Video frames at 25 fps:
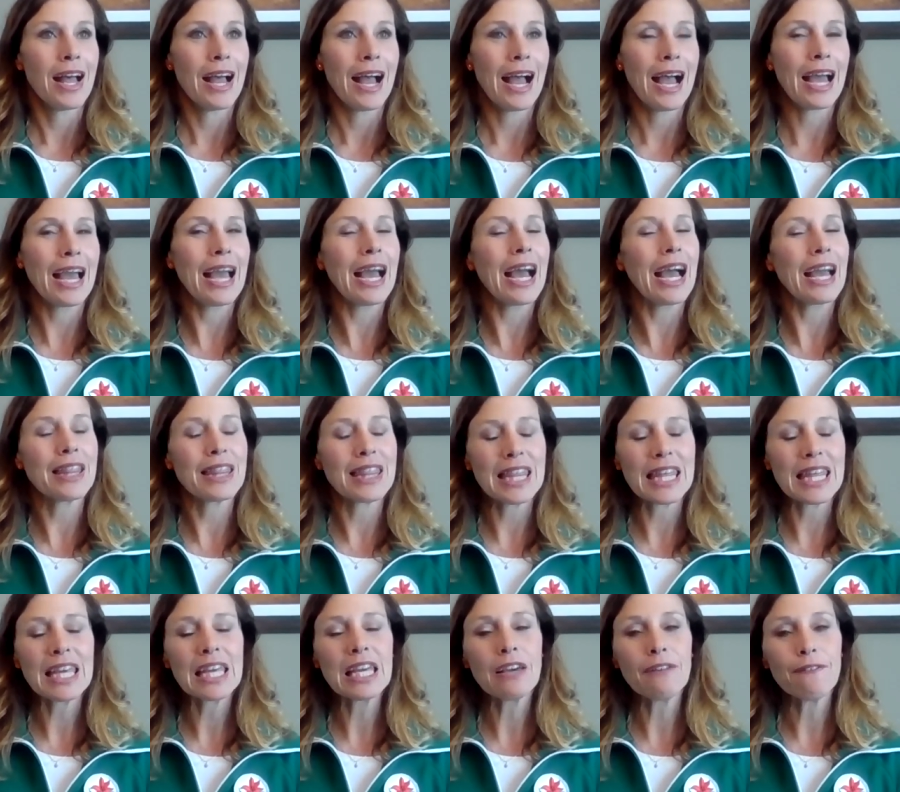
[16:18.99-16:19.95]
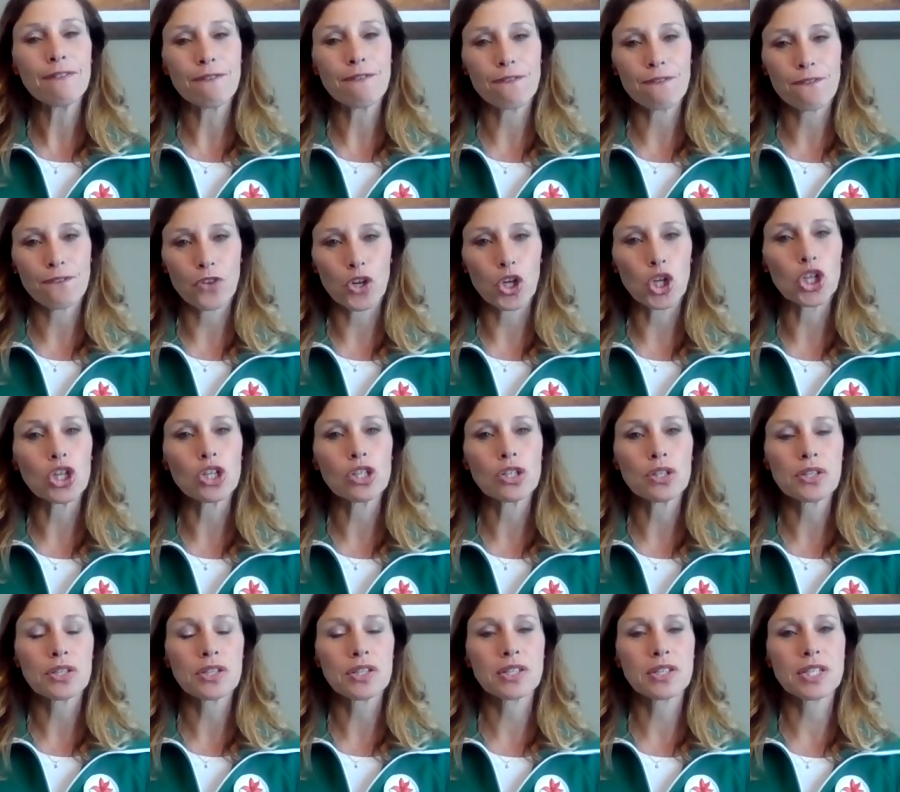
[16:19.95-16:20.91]
I think at
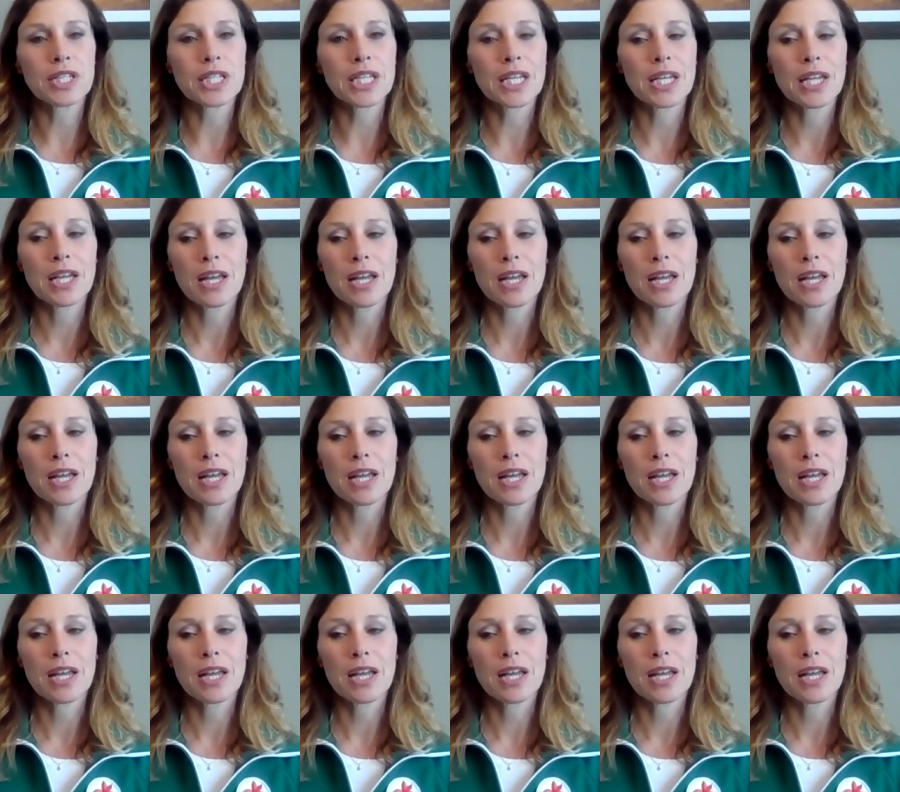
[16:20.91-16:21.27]
first